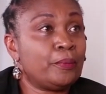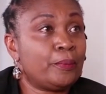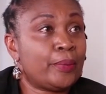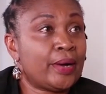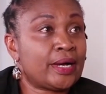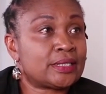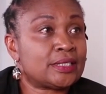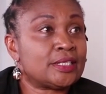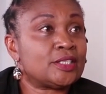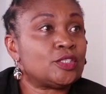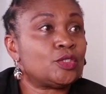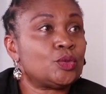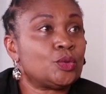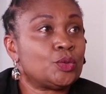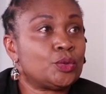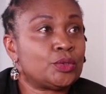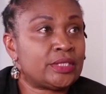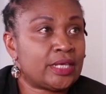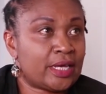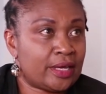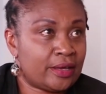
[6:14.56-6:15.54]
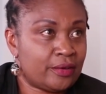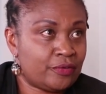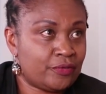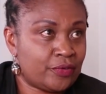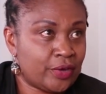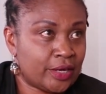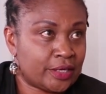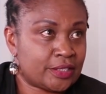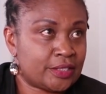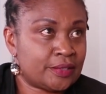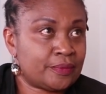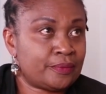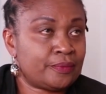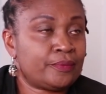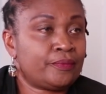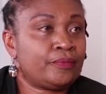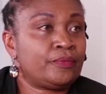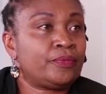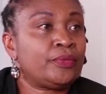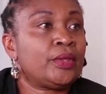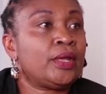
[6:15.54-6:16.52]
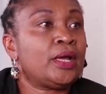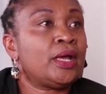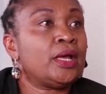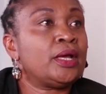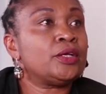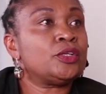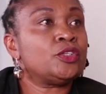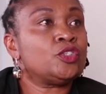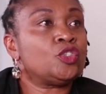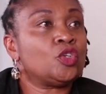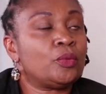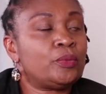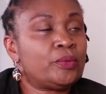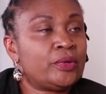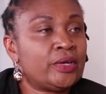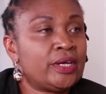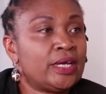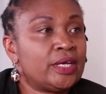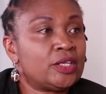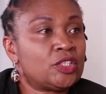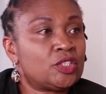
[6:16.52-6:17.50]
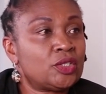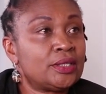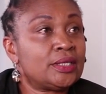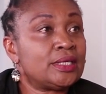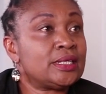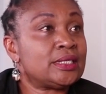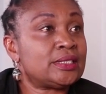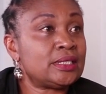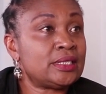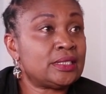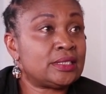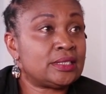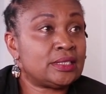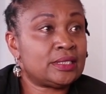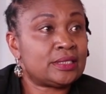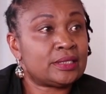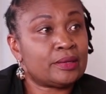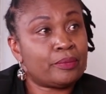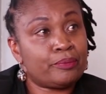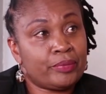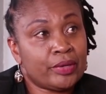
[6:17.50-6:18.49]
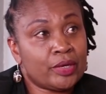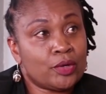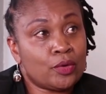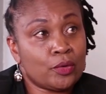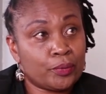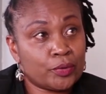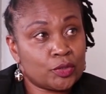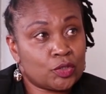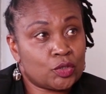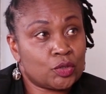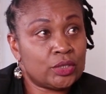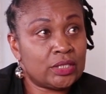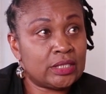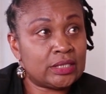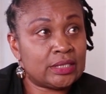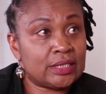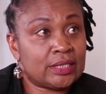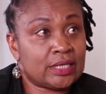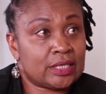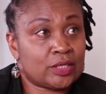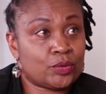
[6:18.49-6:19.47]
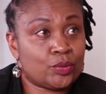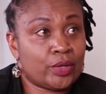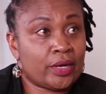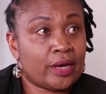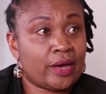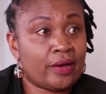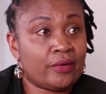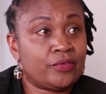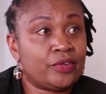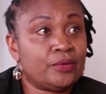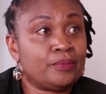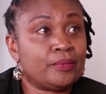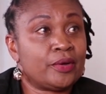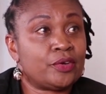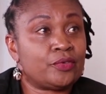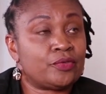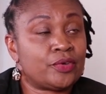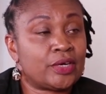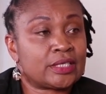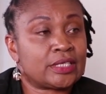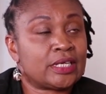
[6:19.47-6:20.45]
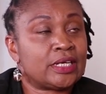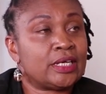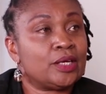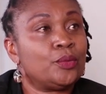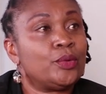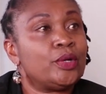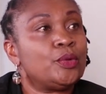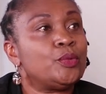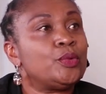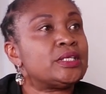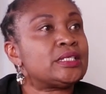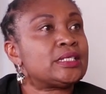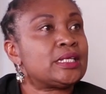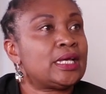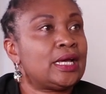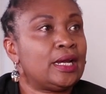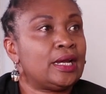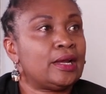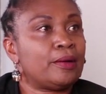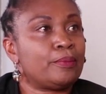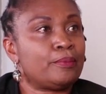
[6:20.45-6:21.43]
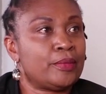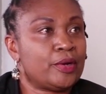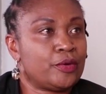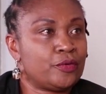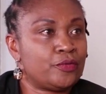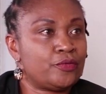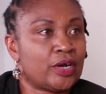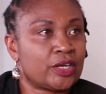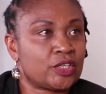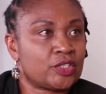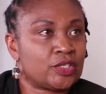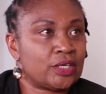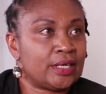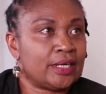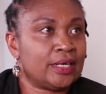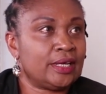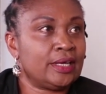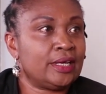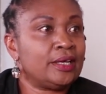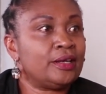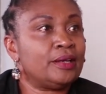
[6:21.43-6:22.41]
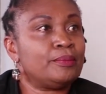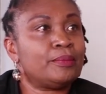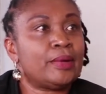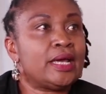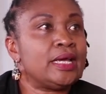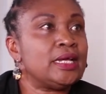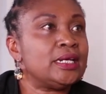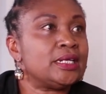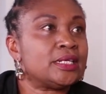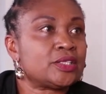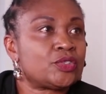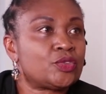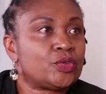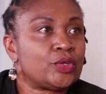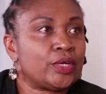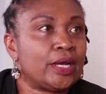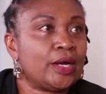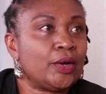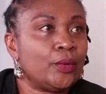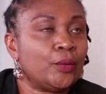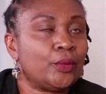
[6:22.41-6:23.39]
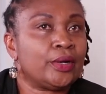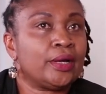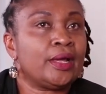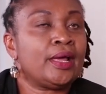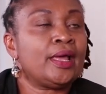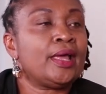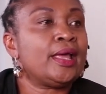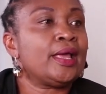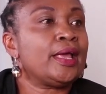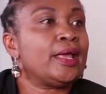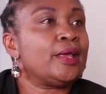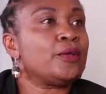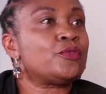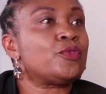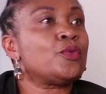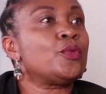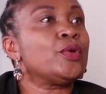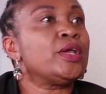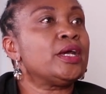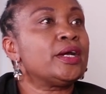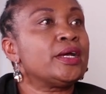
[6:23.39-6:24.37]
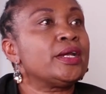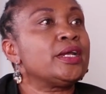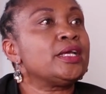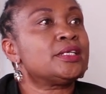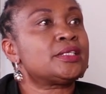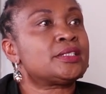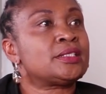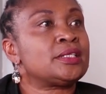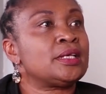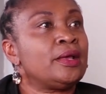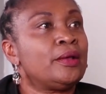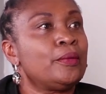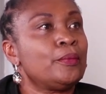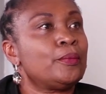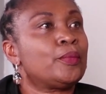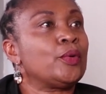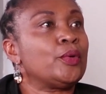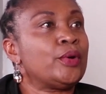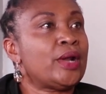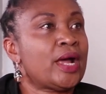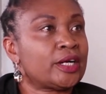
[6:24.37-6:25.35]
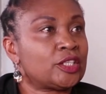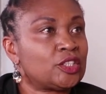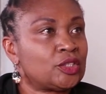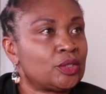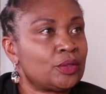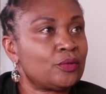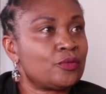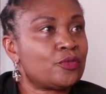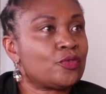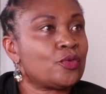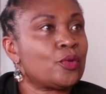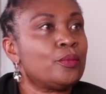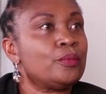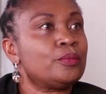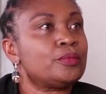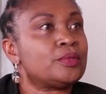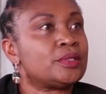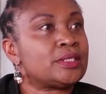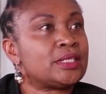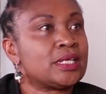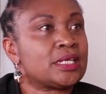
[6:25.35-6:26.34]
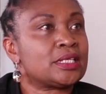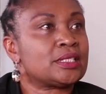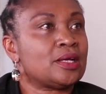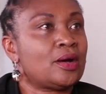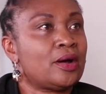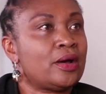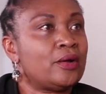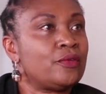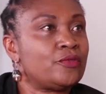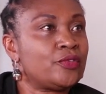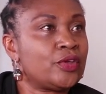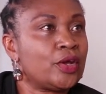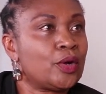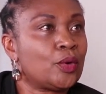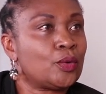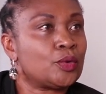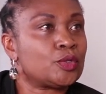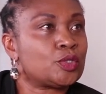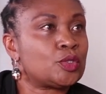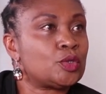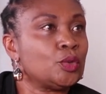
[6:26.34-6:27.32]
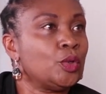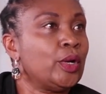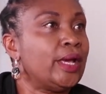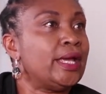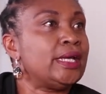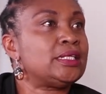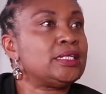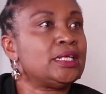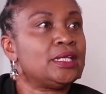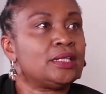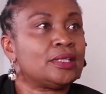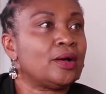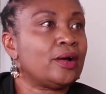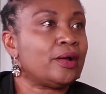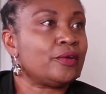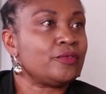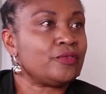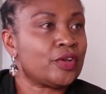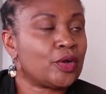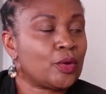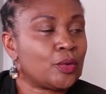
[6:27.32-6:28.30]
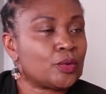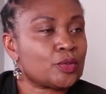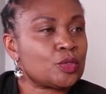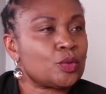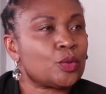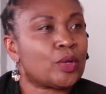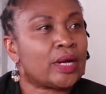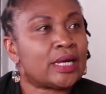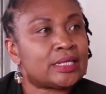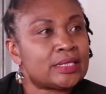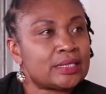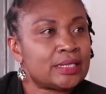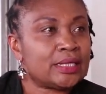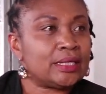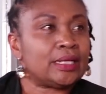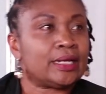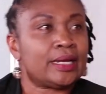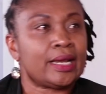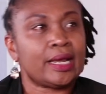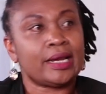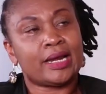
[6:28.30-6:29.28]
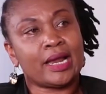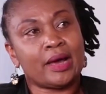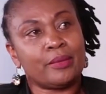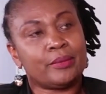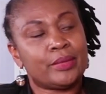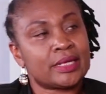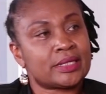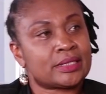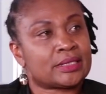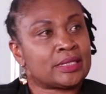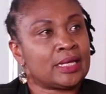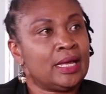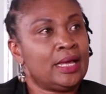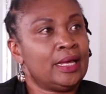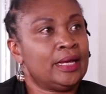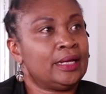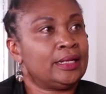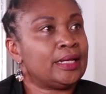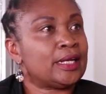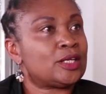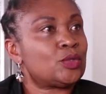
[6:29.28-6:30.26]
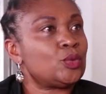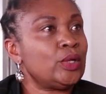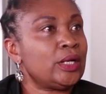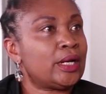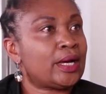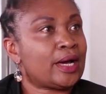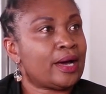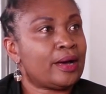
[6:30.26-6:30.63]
impact and to take effect. Job creation is, is, is a big opportunity that we have in manufacturing. When we scale up manufacturing, in my industry alone, if we increase production from 6,000 vehicles to 18,000 vehicles, you can see the dynamics that will